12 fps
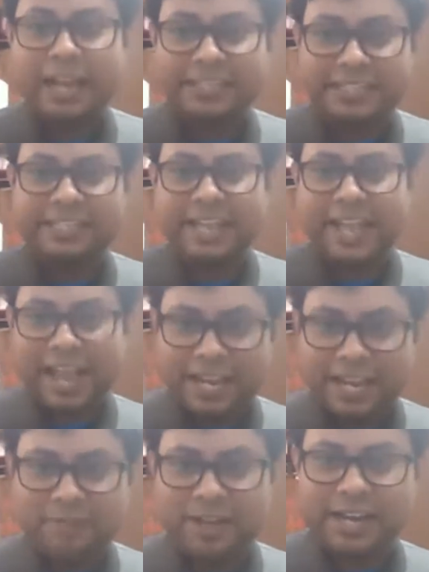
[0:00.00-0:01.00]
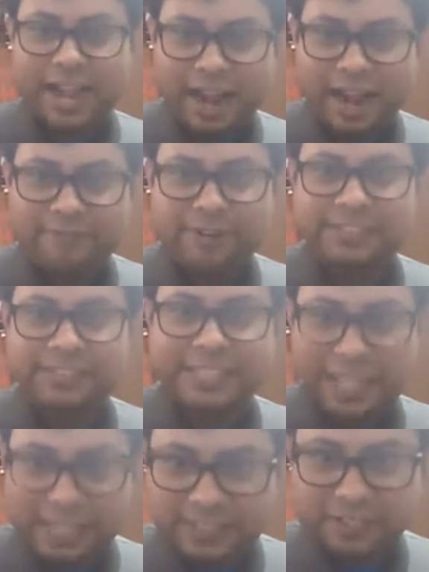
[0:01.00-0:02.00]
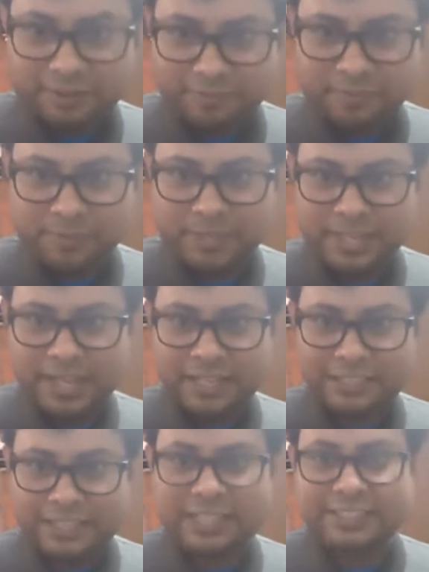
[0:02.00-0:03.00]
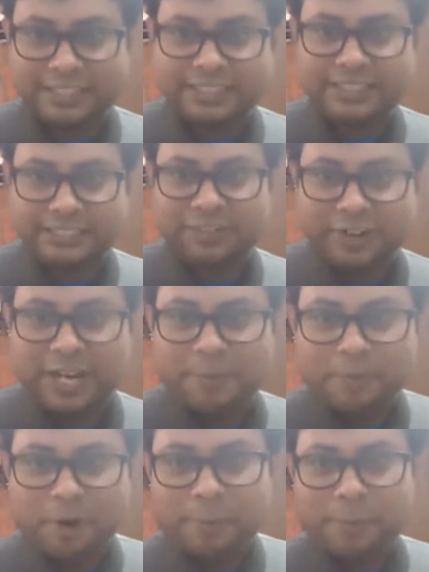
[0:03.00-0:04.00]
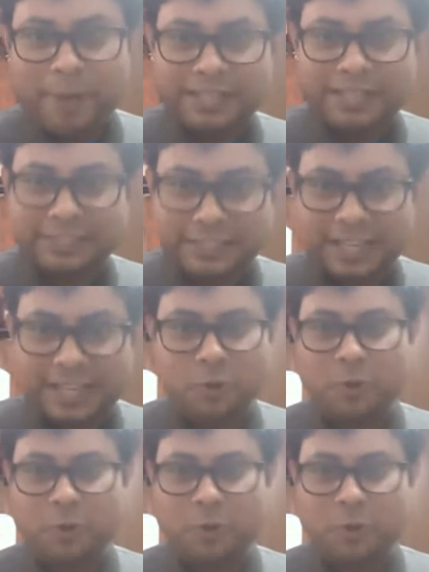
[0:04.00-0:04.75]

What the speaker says: Did anyone ever tell them that this is a really problematic thing?